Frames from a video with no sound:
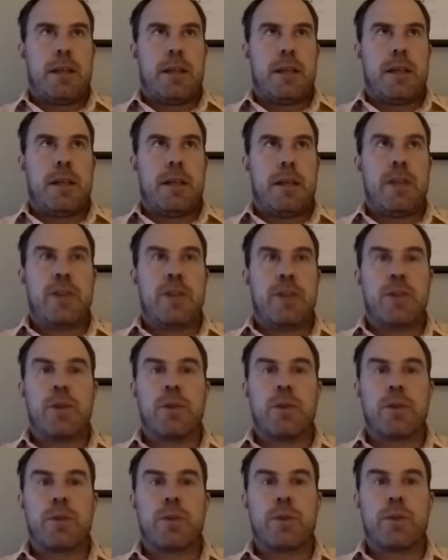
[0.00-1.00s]
his
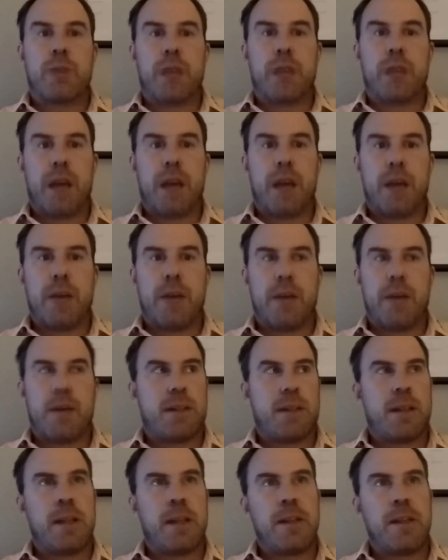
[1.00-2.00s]
goals pretty high
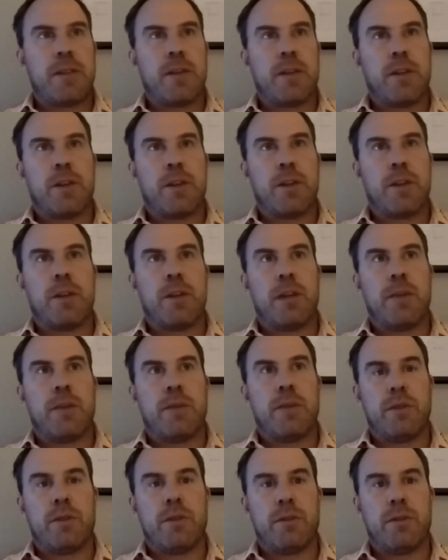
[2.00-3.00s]
because I think he's got a good game
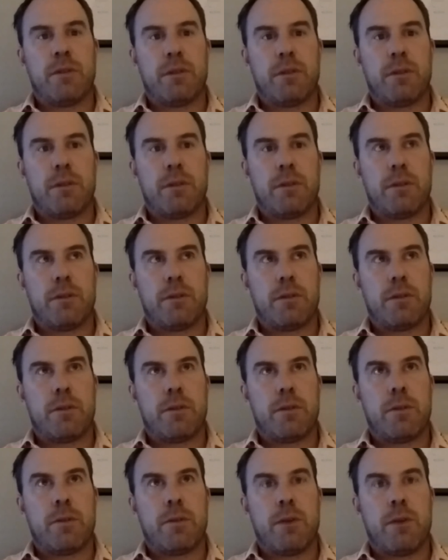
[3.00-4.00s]
to do
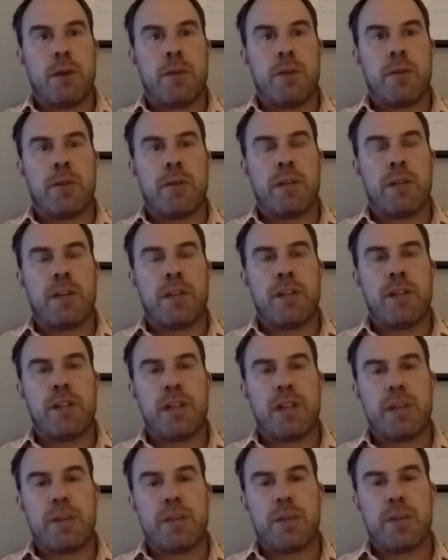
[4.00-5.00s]
to do well around there. He
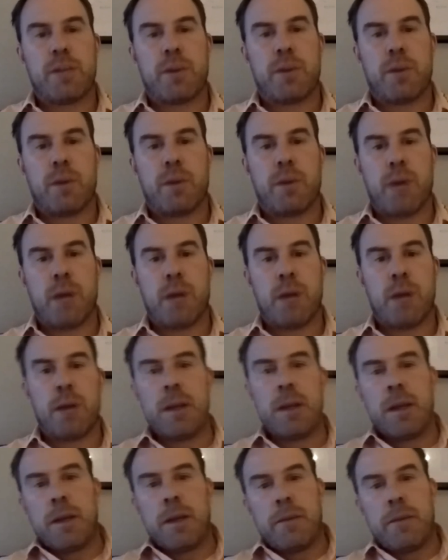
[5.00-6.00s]
shapes the ball well.
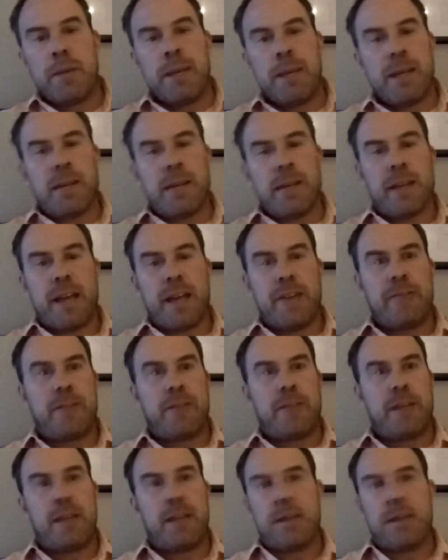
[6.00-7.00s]
Being a
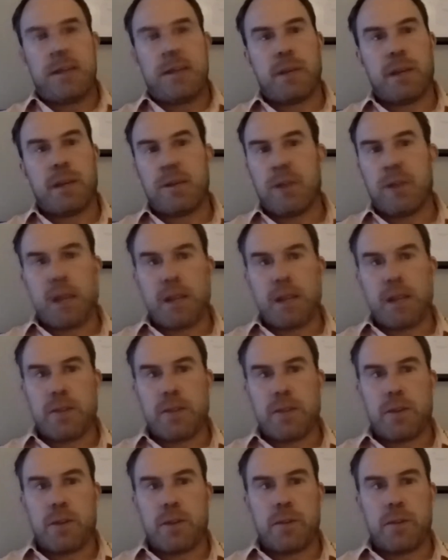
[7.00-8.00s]
lefty is a big advantage
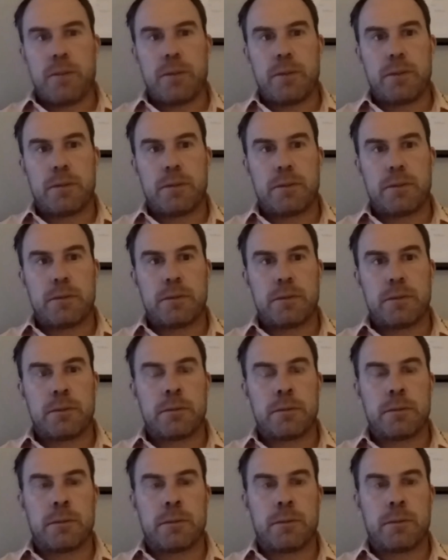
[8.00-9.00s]
for him
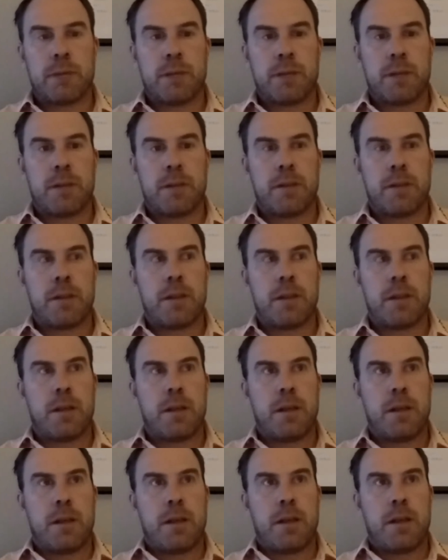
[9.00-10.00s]
because,
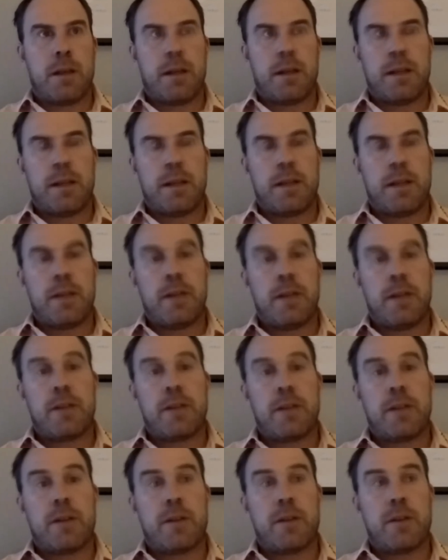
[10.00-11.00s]
like I say, there is
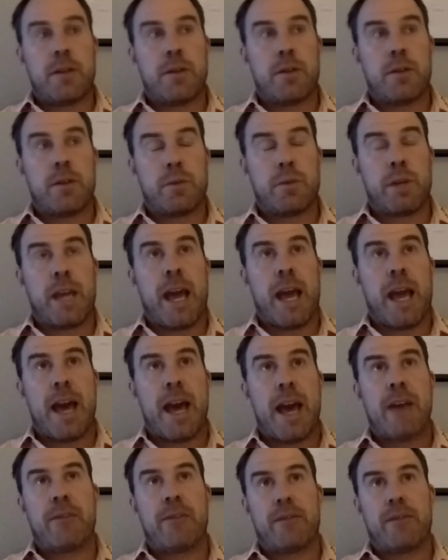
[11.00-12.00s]
certain holes where you
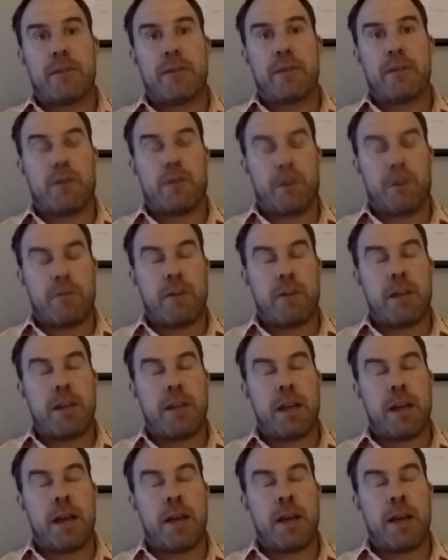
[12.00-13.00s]
have for a
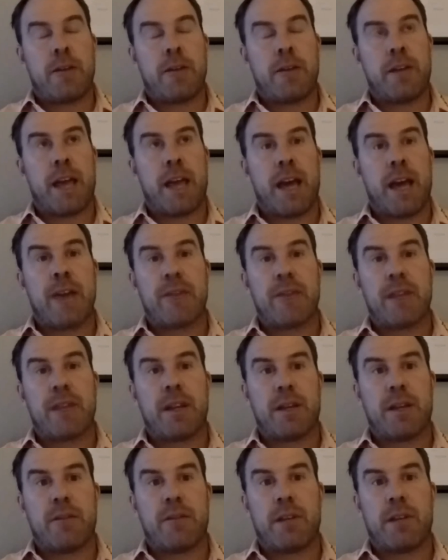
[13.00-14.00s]
right hander you have to
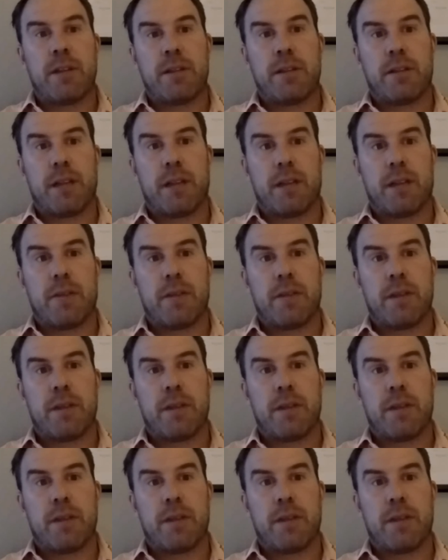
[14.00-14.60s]
hit it right to left.